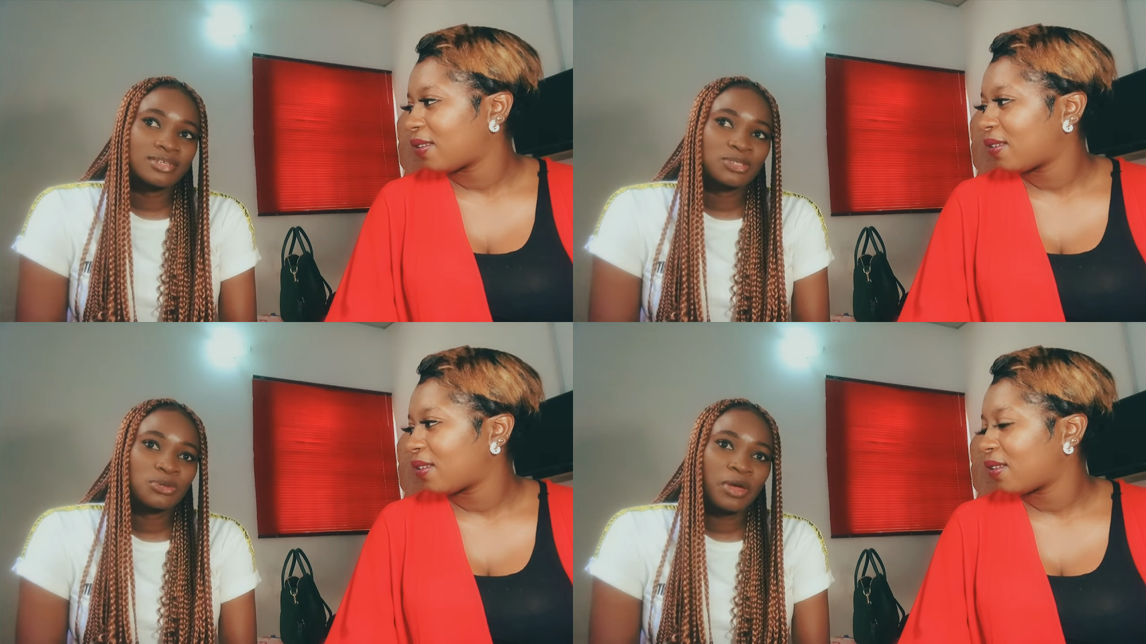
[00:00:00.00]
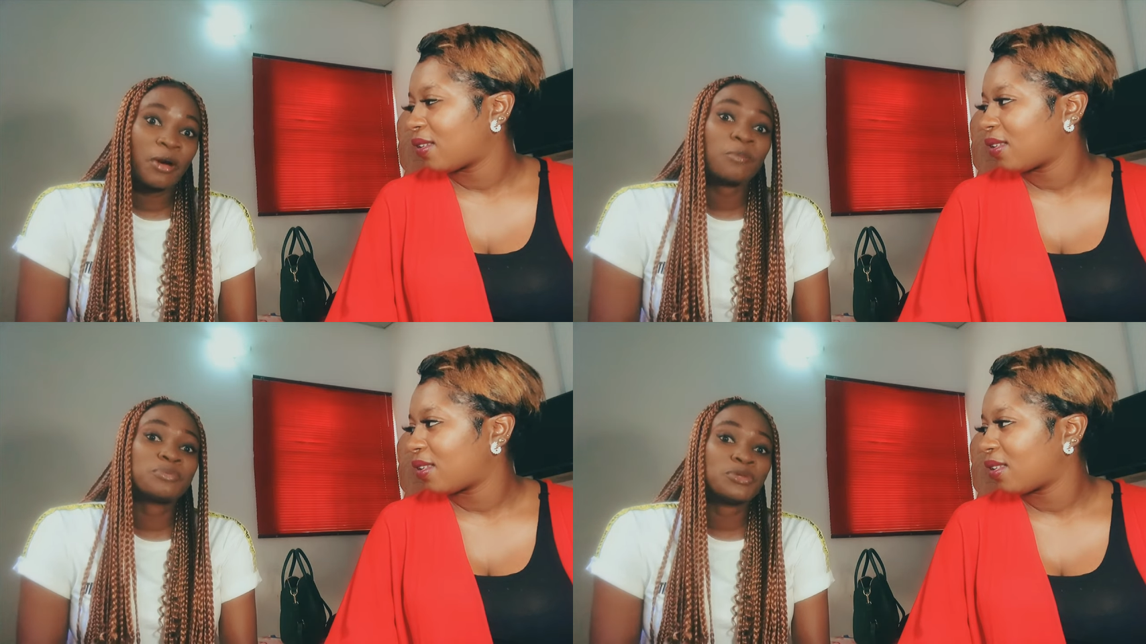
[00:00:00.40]
Speaker 1: to
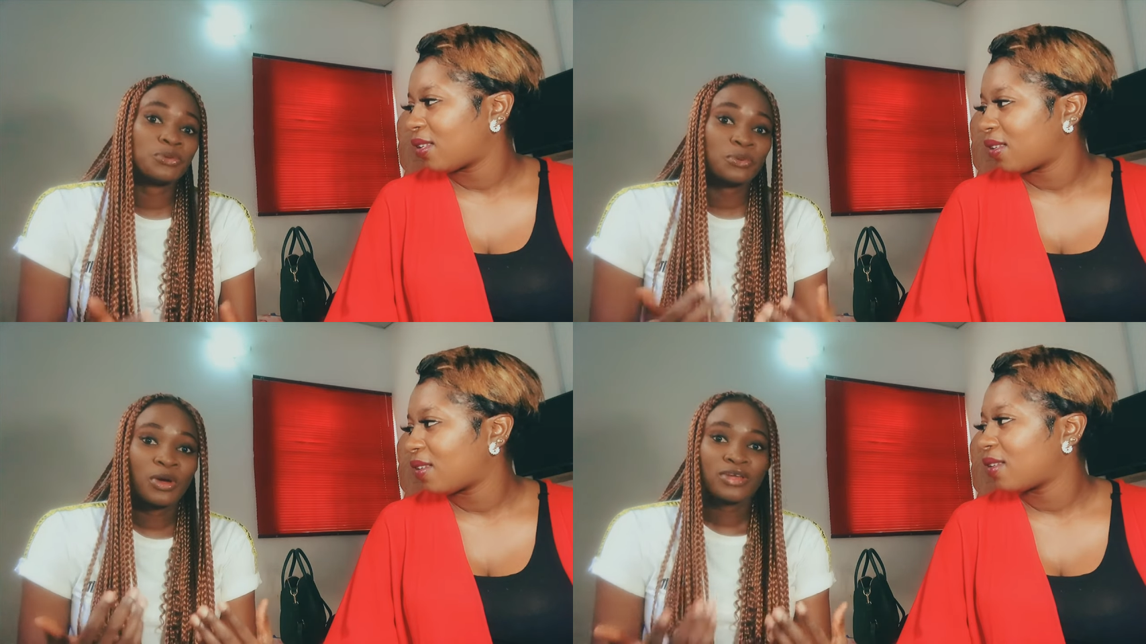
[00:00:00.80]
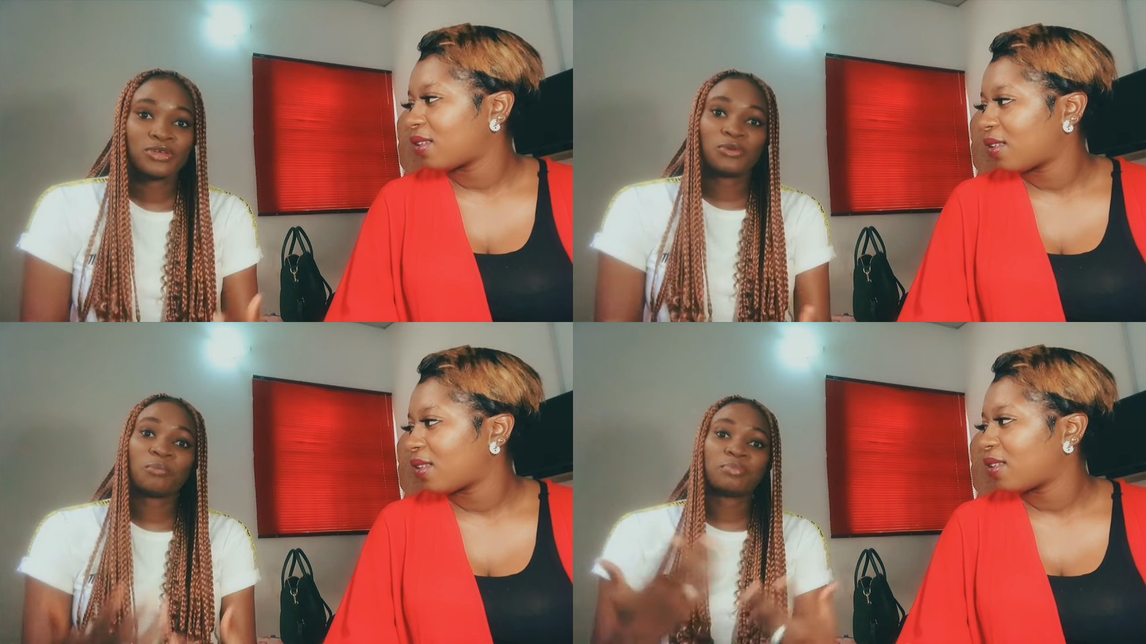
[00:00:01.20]
help you you
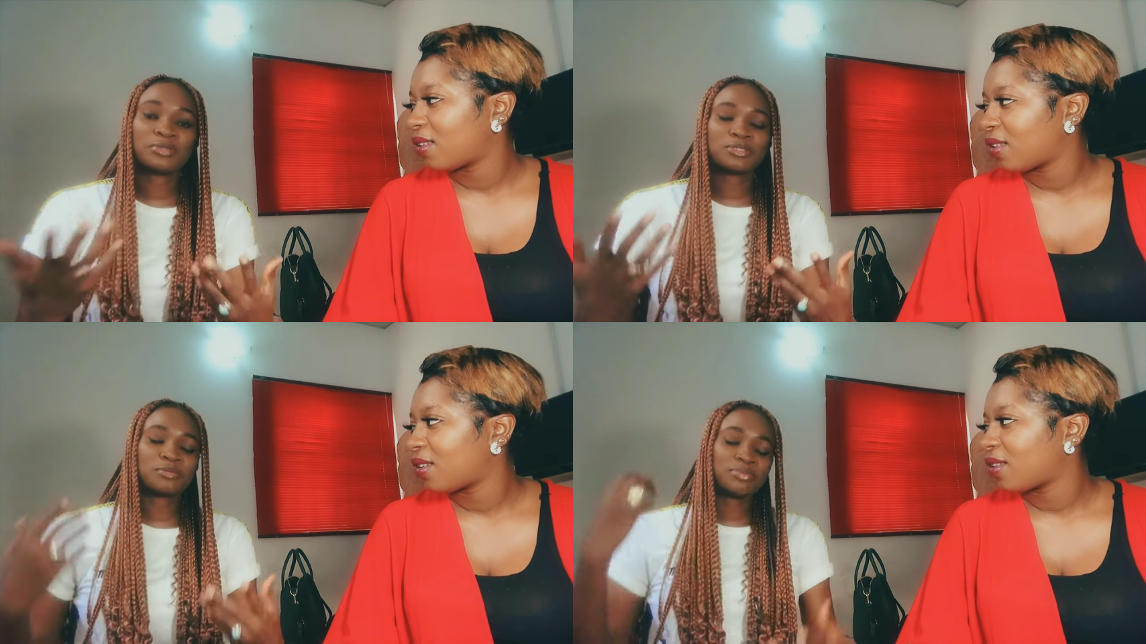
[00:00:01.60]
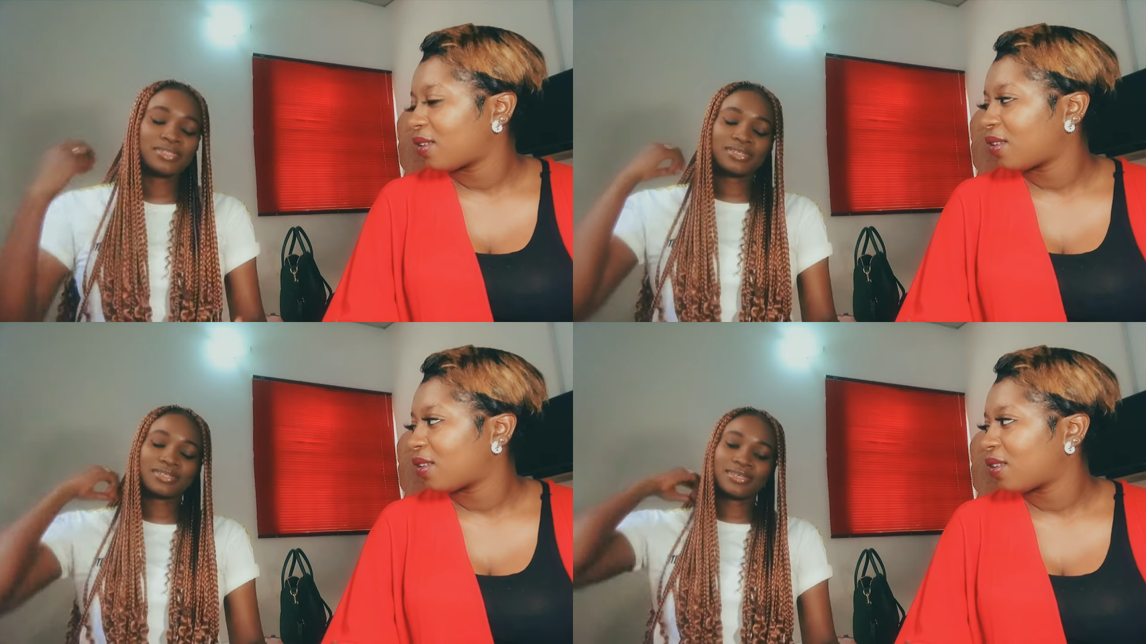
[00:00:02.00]
know build your
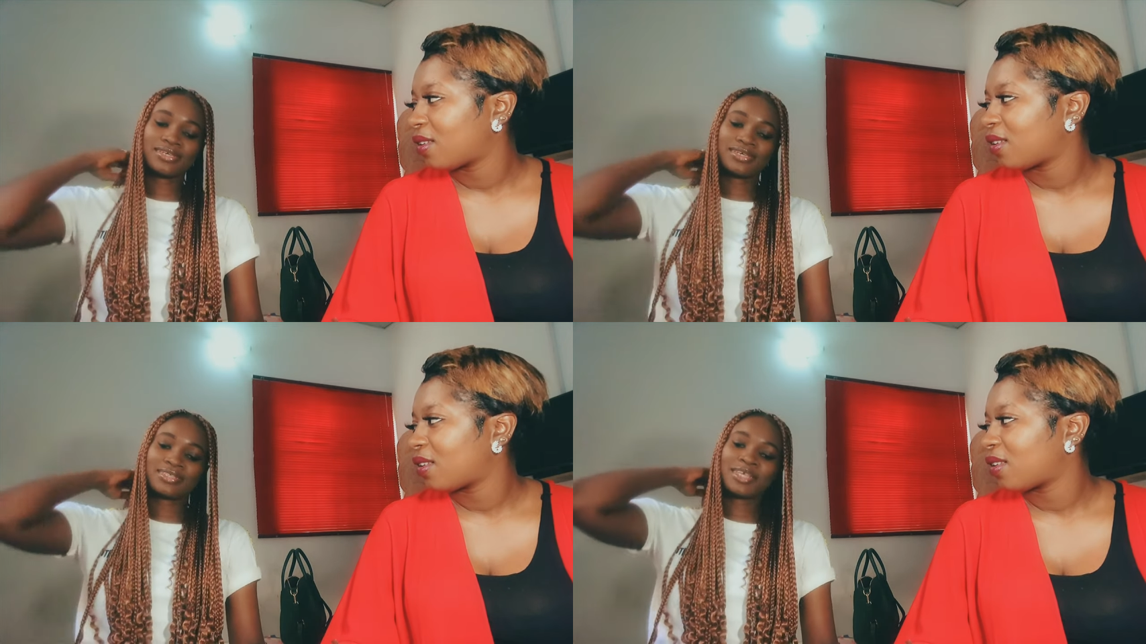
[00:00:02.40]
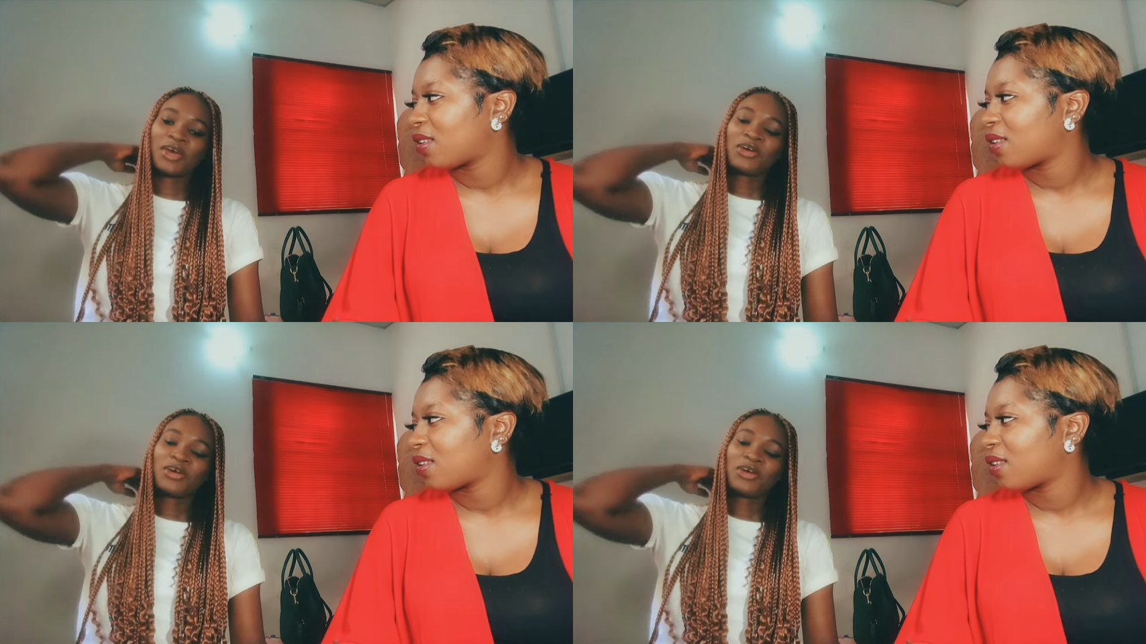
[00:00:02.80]
business is